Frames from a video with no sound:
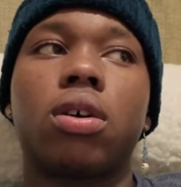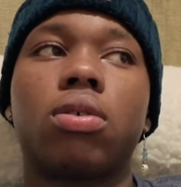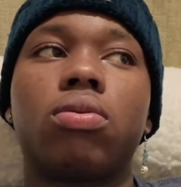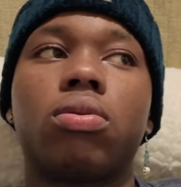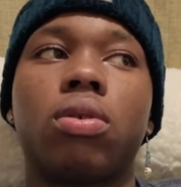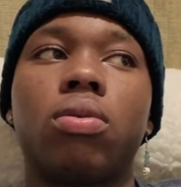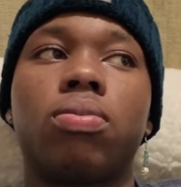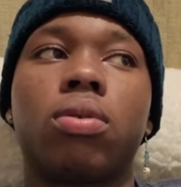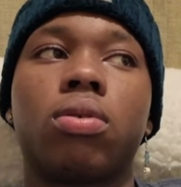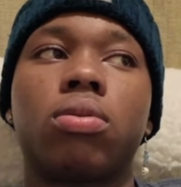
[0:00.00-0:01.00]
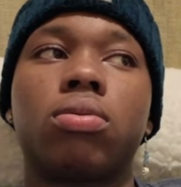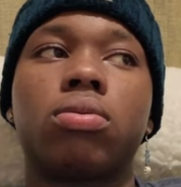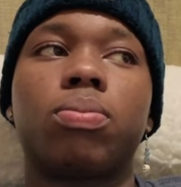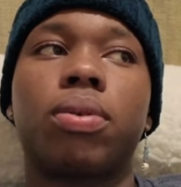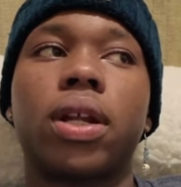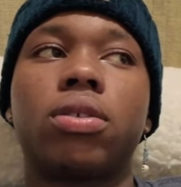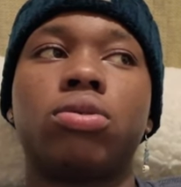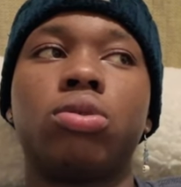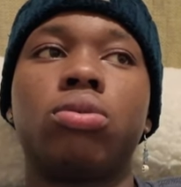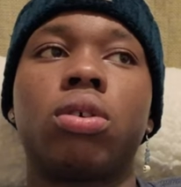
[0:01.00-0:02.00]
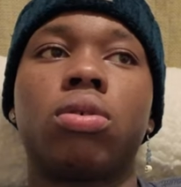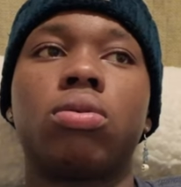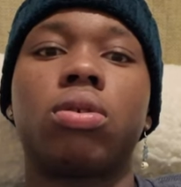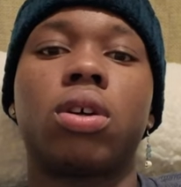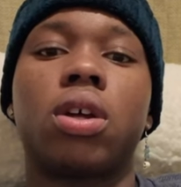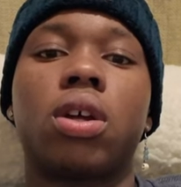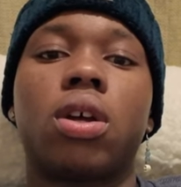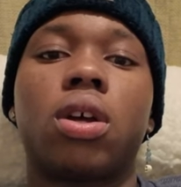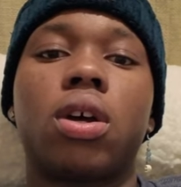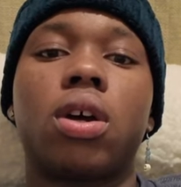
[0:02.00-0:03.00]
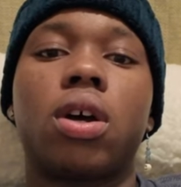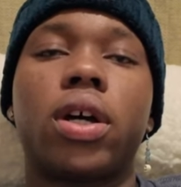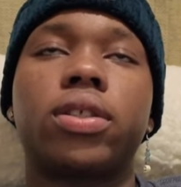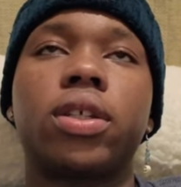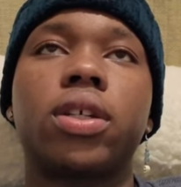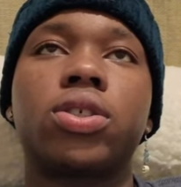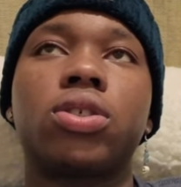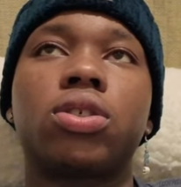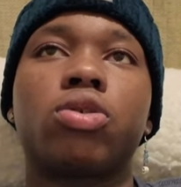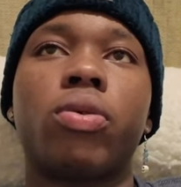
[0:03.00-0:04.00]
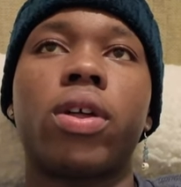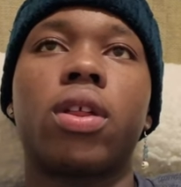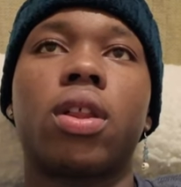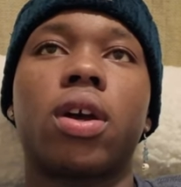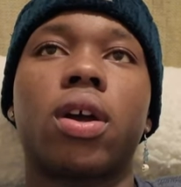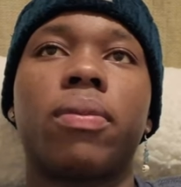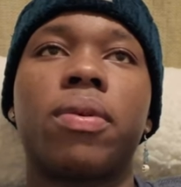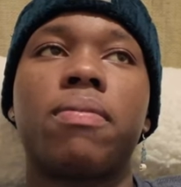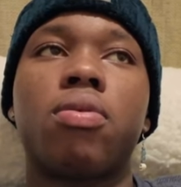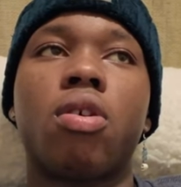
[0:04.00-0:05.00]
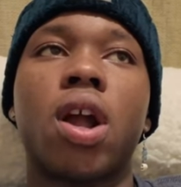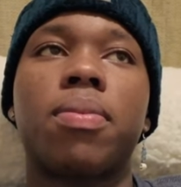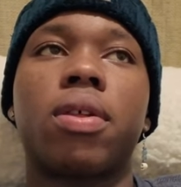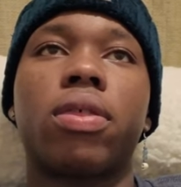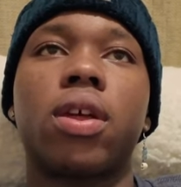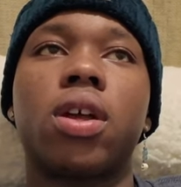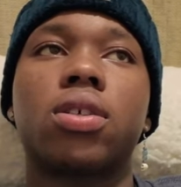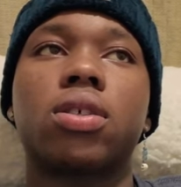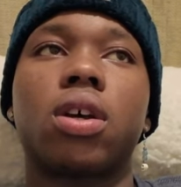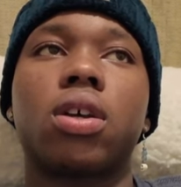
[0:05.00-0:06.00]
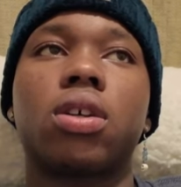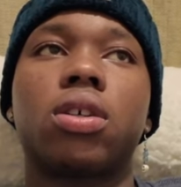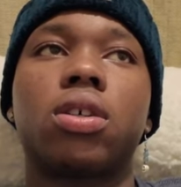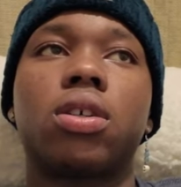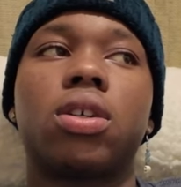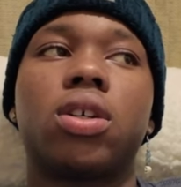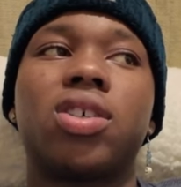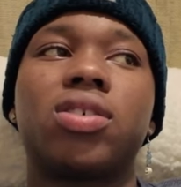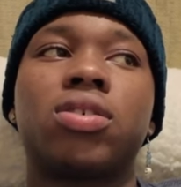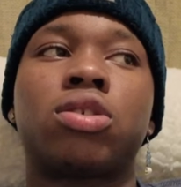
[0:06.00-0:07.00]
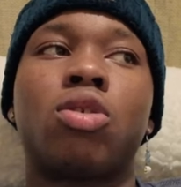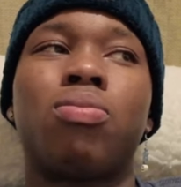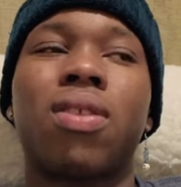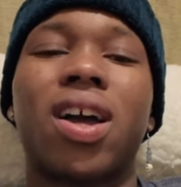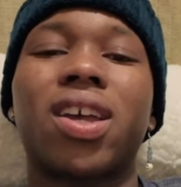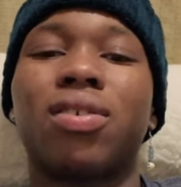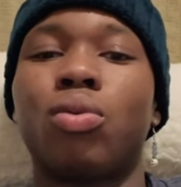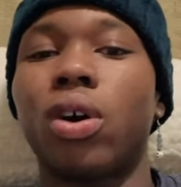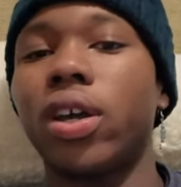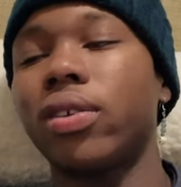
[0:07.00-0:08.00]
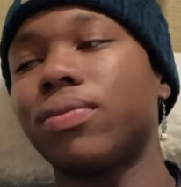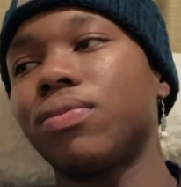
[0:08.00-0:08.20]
I don't know, bro, but I do know. I think it's just the way that, like, I've been programmed to think is like so black and white.